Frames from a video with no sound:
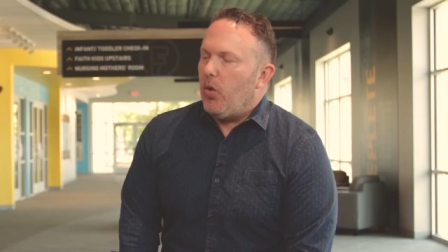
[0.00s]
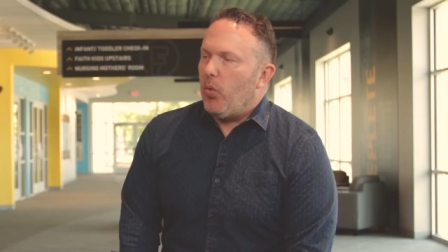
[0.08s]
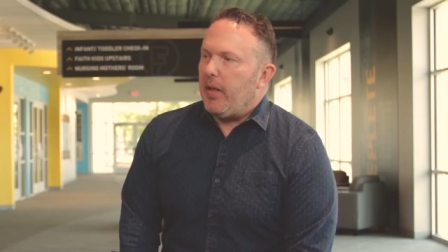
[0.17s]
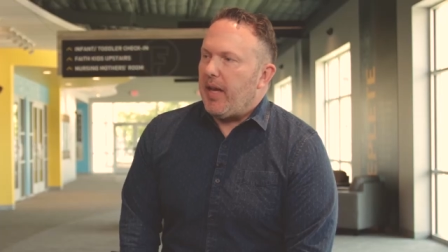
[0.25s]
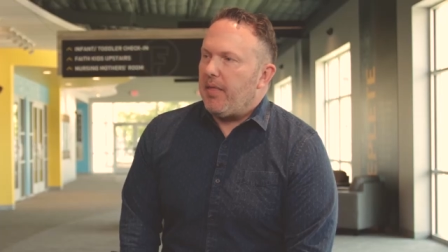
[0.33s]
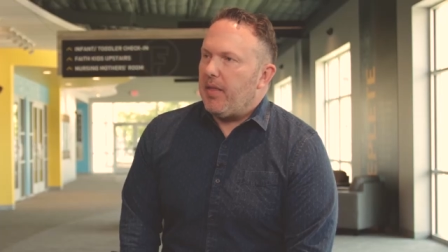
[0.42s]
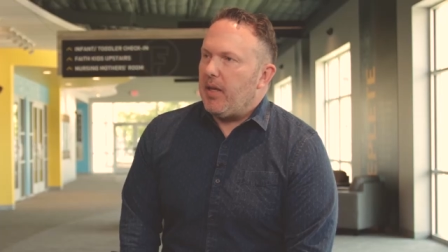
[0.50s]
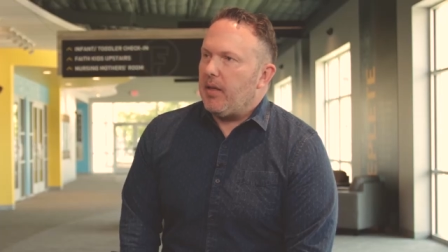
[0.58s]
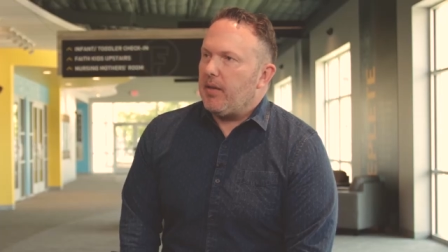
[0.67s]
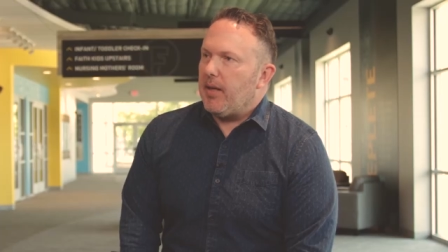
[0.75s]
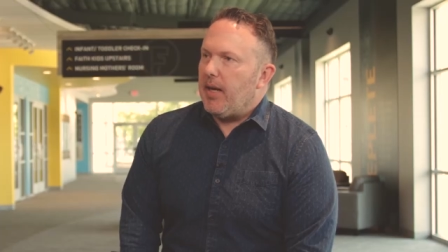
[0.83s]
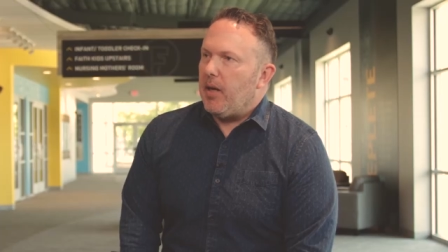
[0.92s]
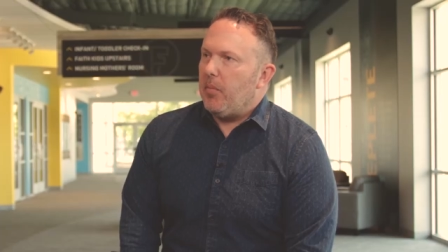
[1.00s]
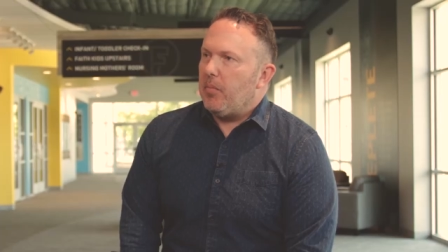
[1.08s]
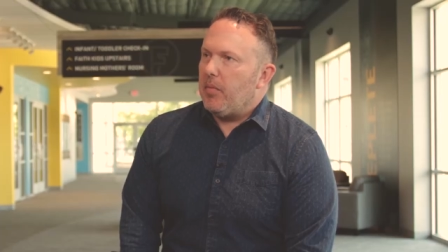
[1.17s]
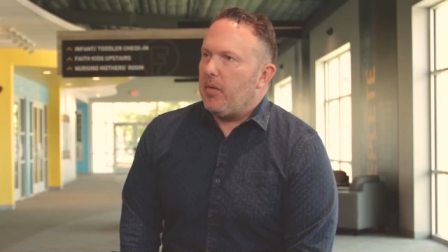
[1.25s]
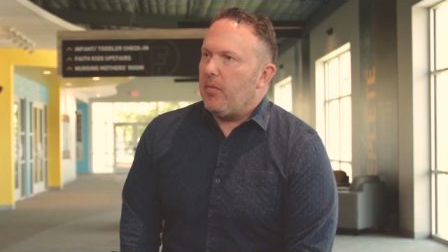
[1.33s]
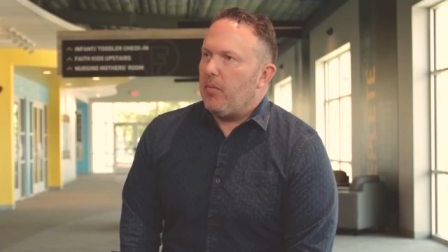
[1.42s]
Well, I think,
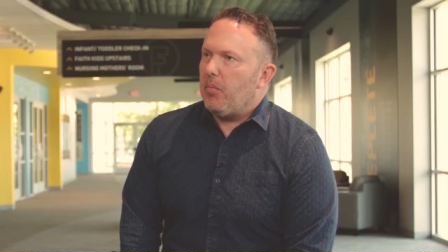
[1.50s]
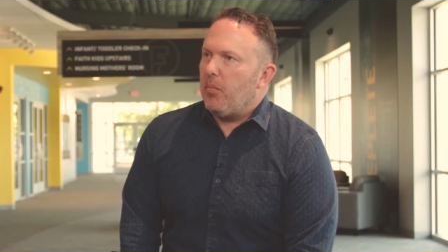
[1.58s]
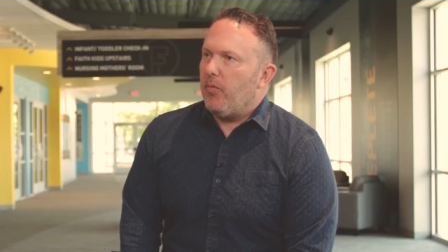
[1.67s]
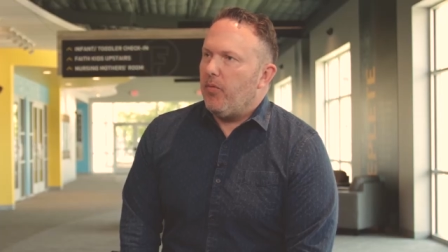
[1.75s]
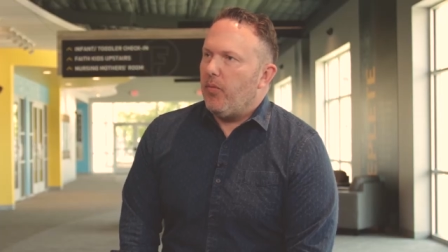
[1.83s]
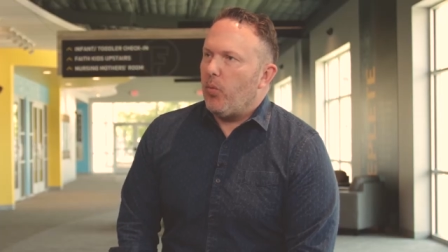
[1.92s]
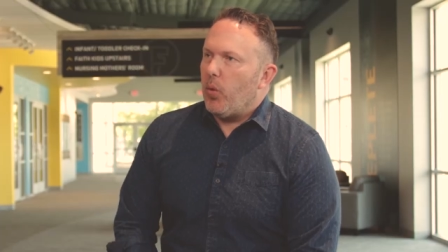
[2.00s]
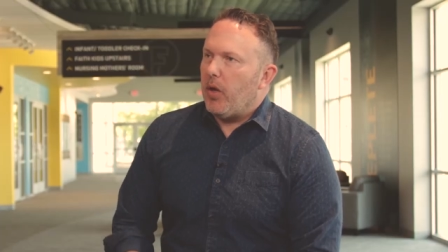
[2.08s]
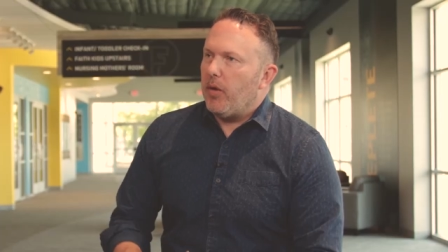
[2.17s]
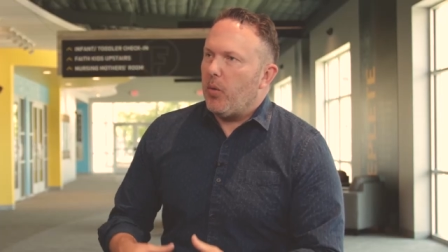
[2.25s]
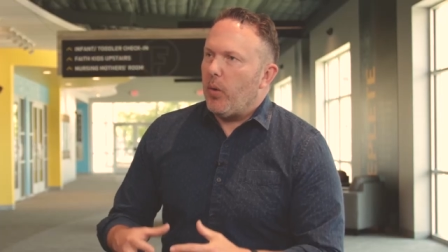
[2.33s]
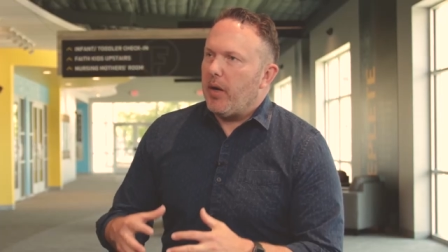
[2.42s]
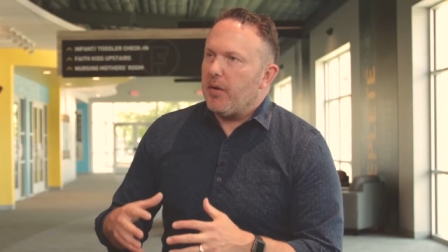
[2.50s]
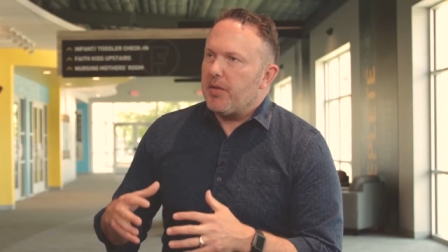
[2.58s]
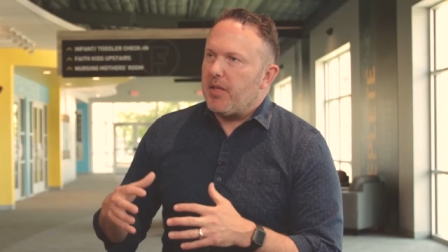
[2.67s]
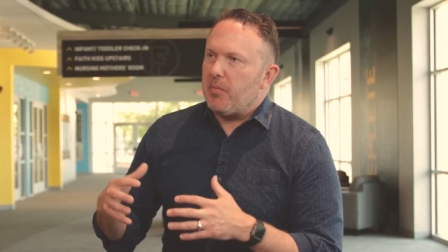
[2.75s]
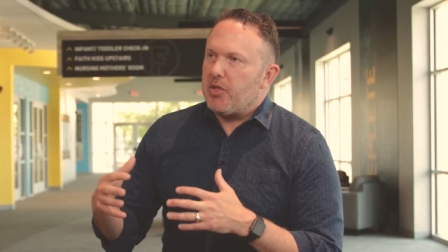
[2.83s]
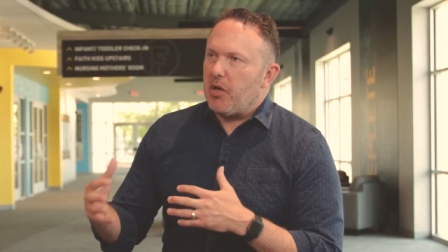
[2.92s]
where
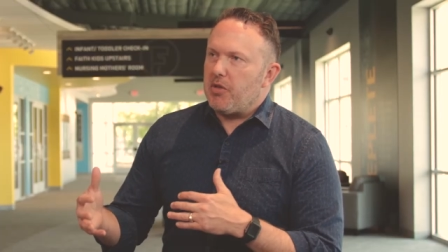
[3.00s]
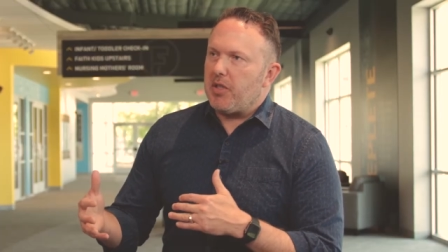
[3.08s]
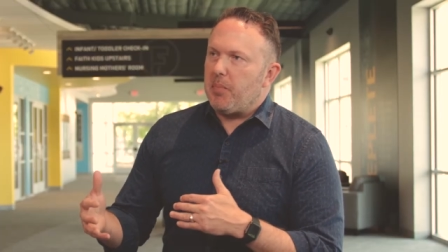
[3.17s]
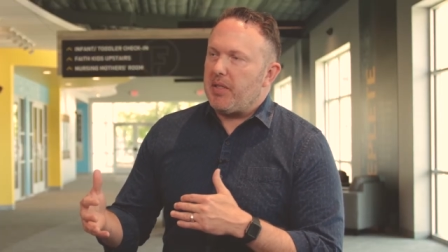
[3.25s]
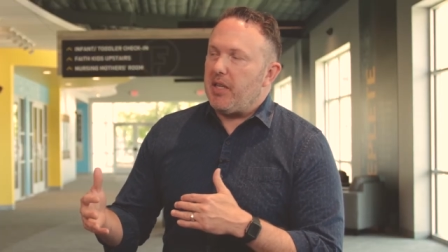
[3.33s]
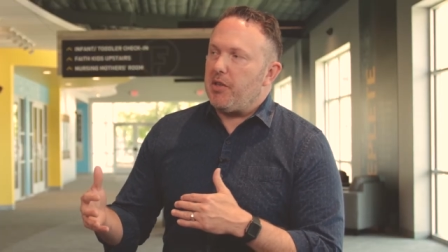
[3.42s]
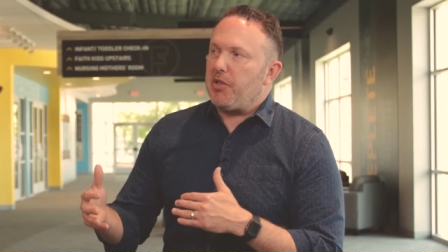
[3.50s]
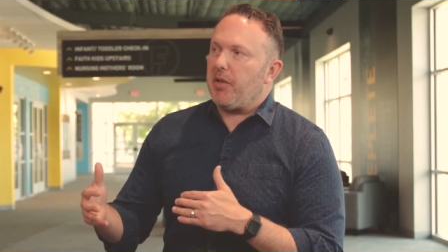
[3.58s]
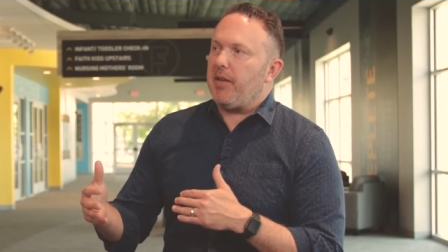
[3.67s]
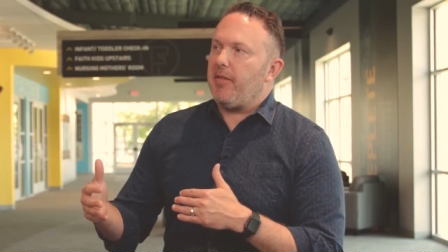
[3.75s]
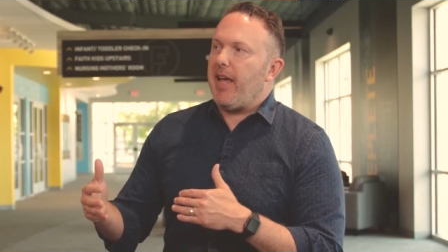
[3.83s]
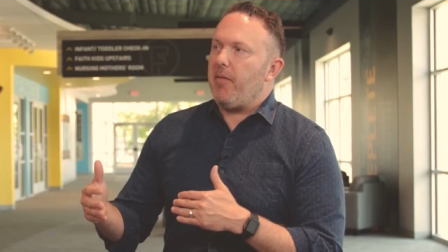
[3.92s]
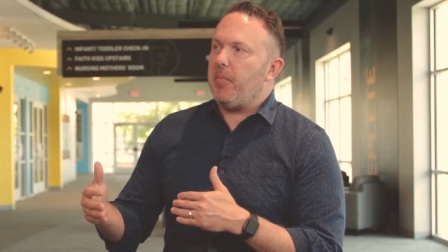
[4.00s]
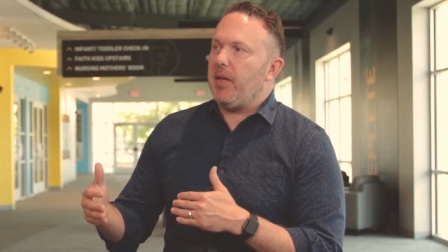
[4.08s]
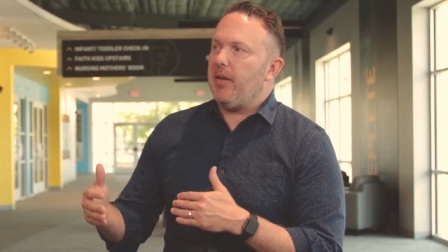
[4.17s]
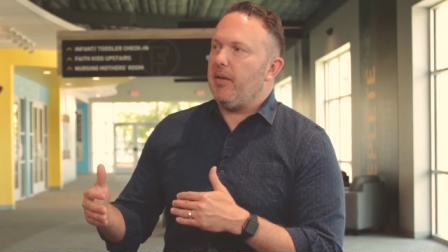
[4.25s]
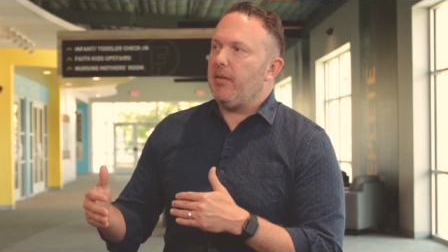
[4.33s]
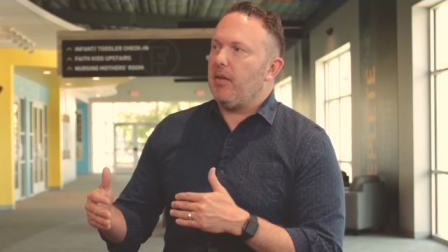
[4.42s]
some churches potentially have
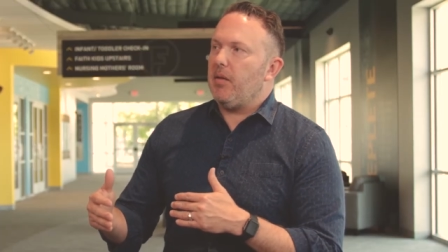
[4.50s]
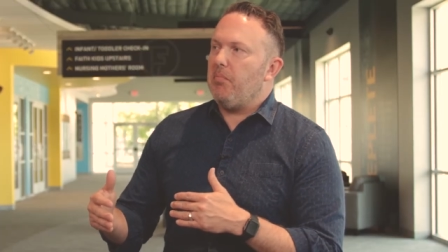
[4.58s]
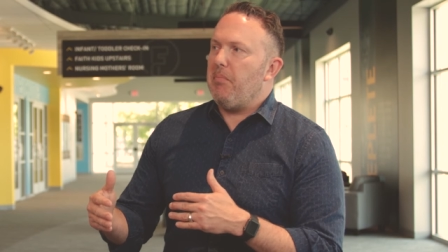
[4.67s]
been